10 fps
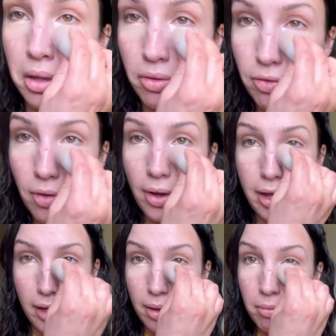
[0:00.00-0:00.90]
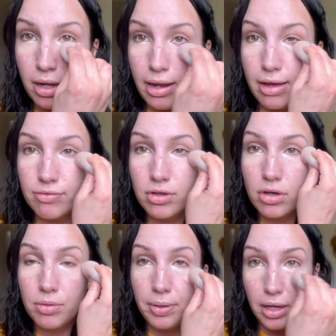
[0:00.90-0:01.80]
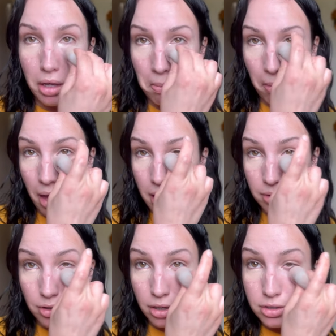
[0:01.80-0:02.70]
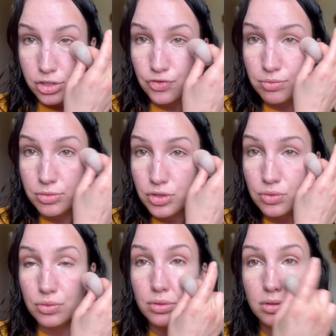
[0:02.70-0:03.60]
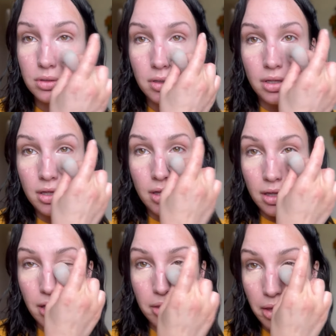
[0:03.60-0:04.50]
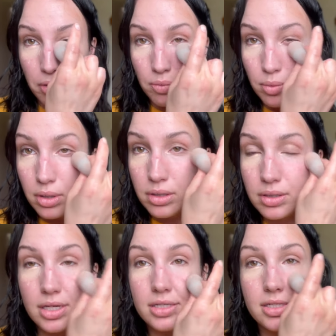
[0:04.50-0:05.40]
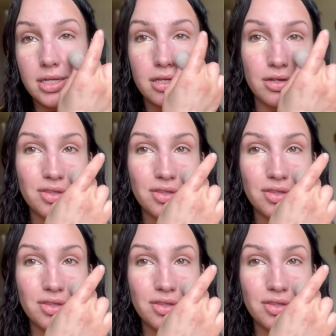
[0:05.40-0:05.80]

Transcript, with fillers: So I am gonna have to go pick up my daughters from school and then we'll continue